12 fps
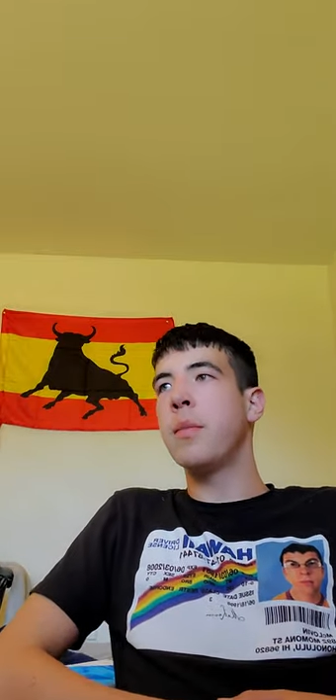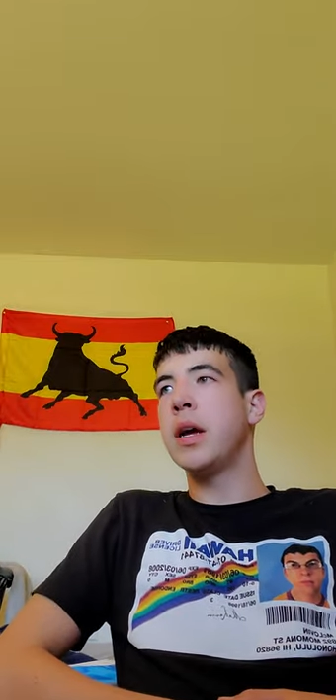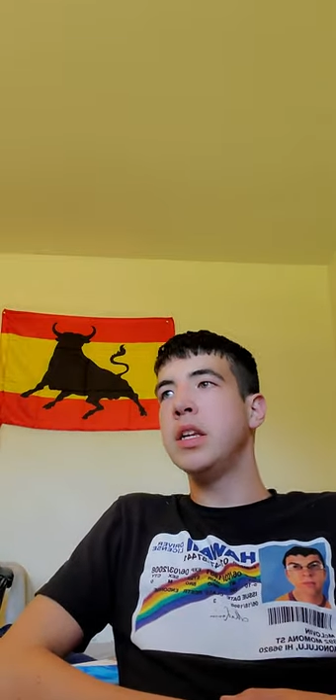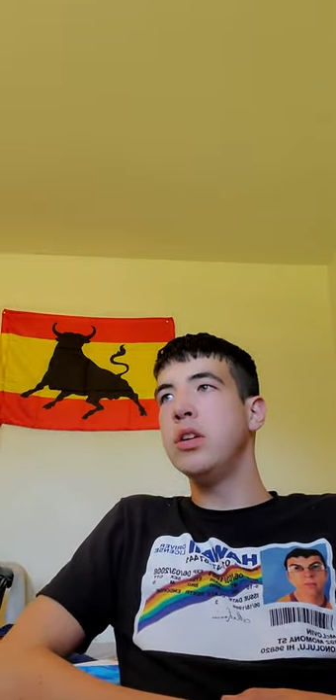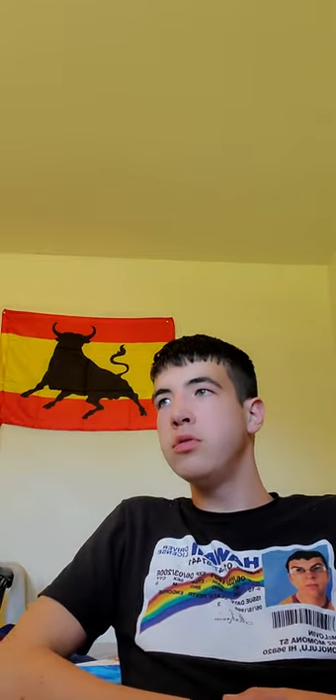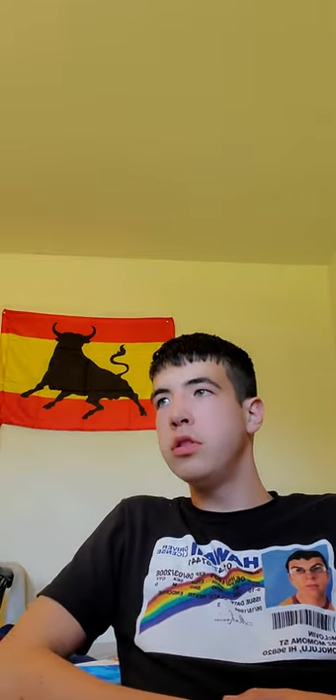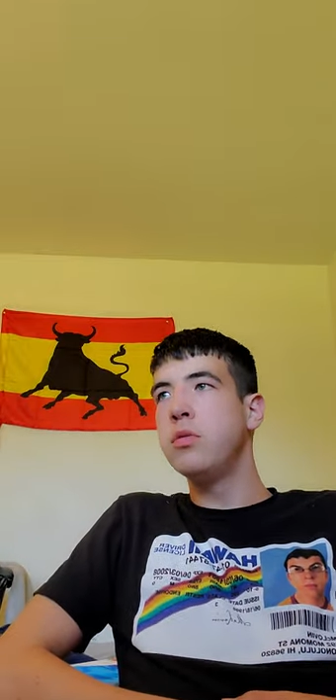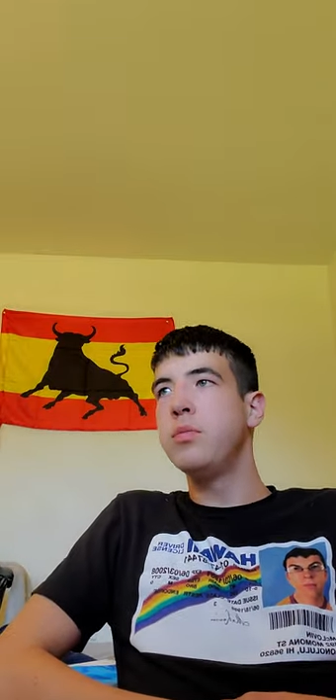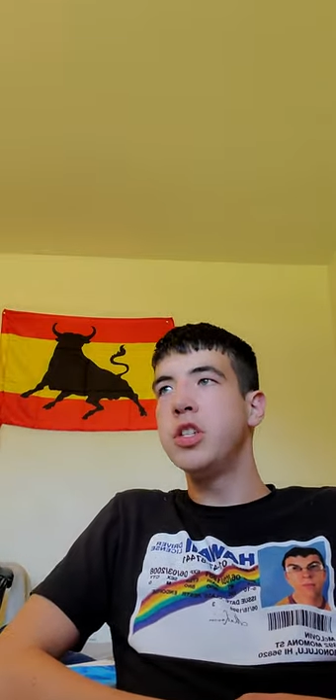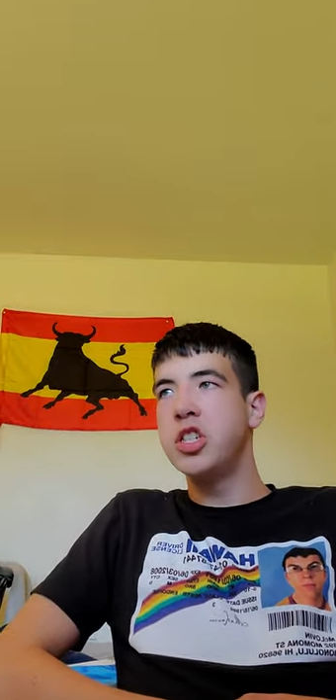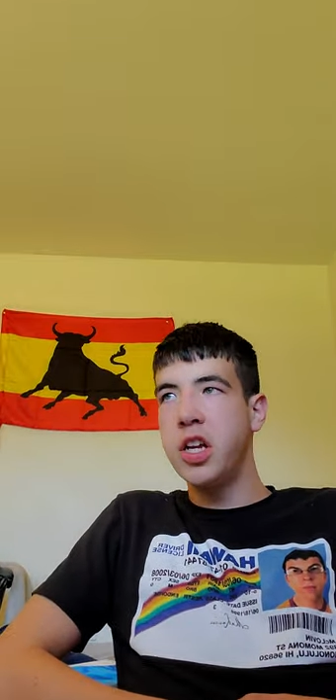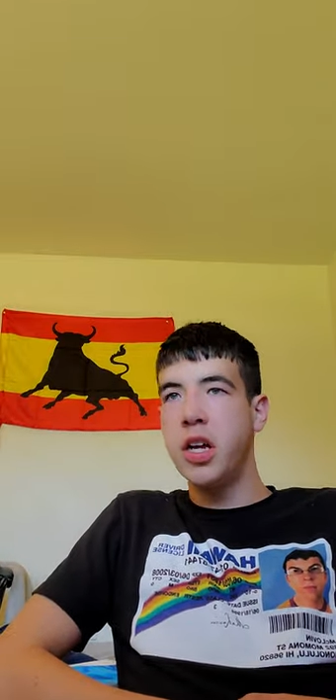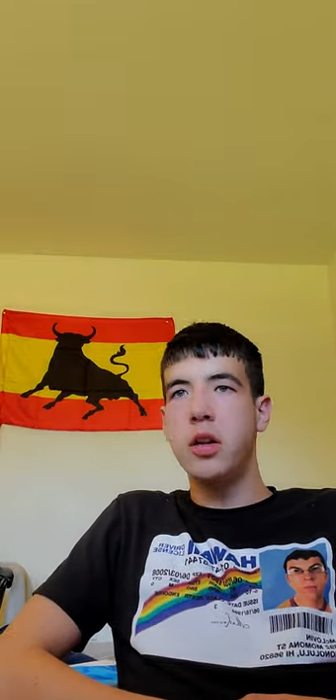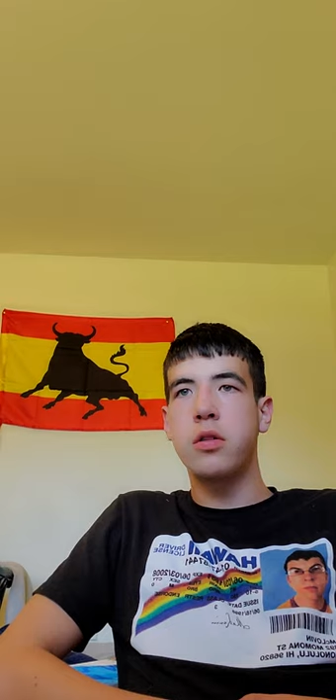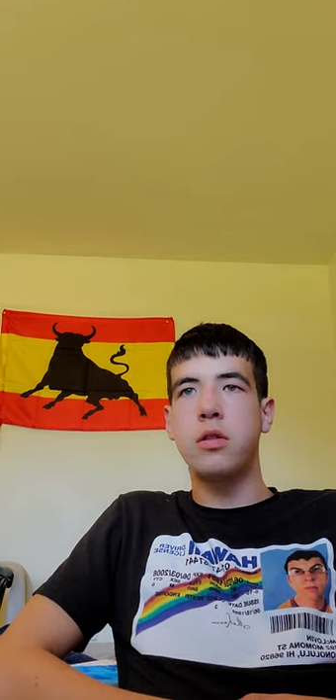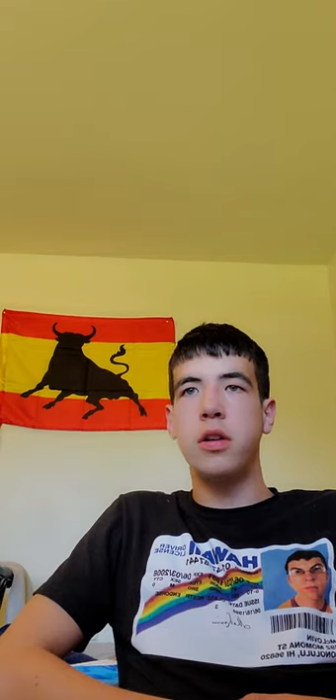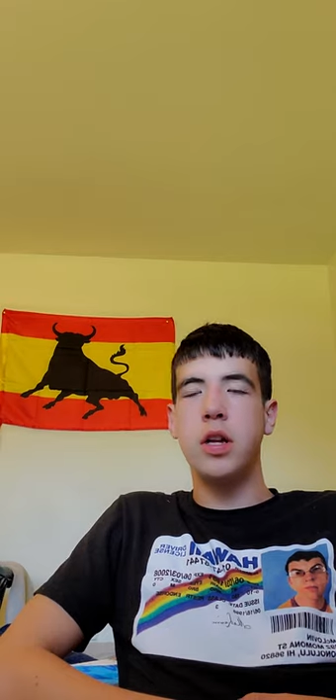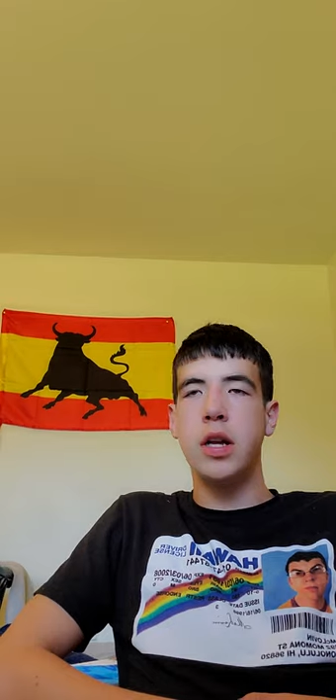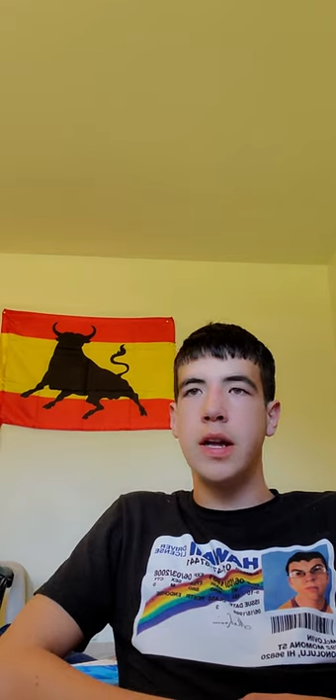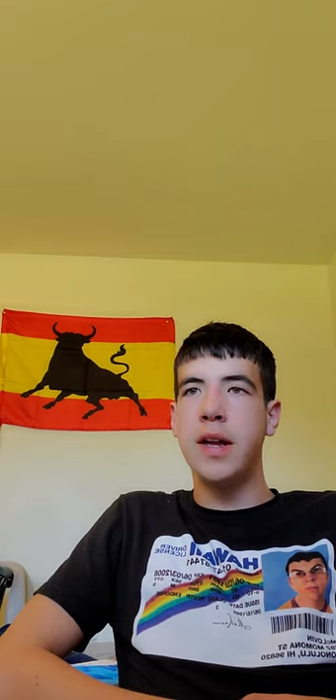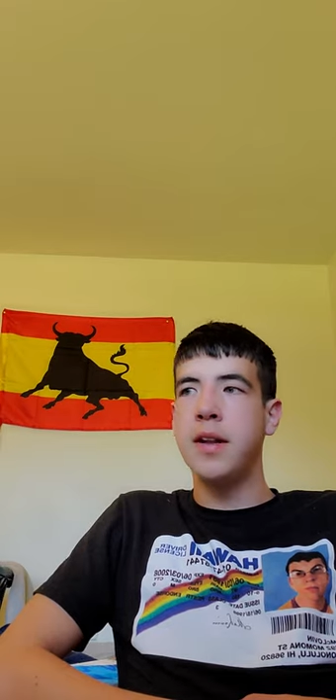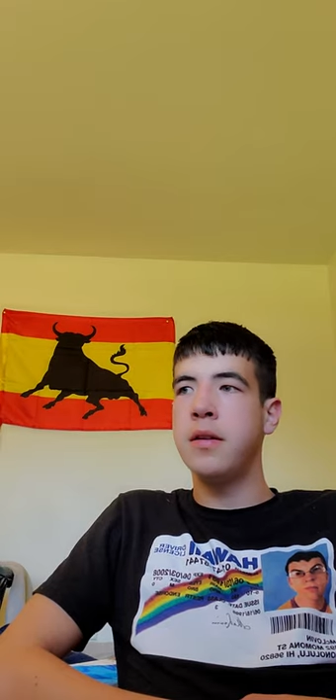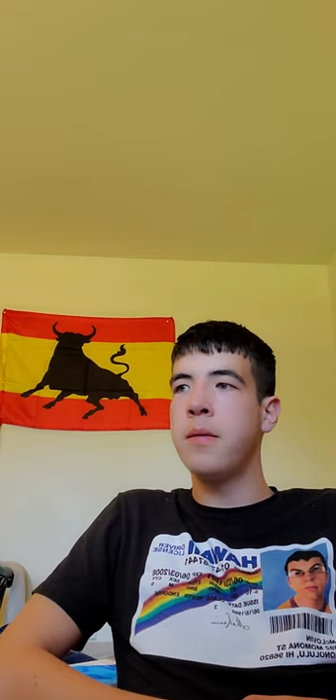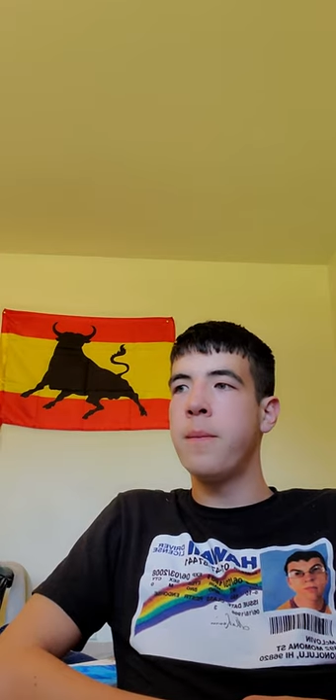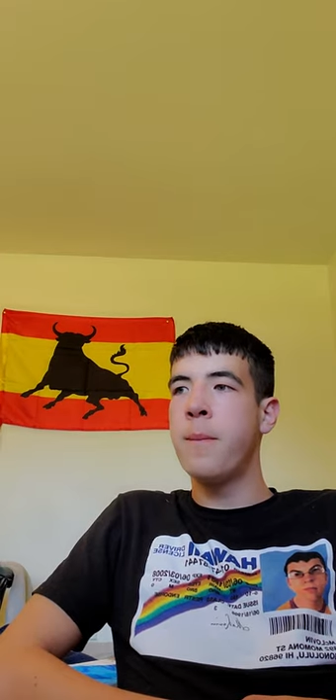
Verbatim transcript: my YouTube channel, and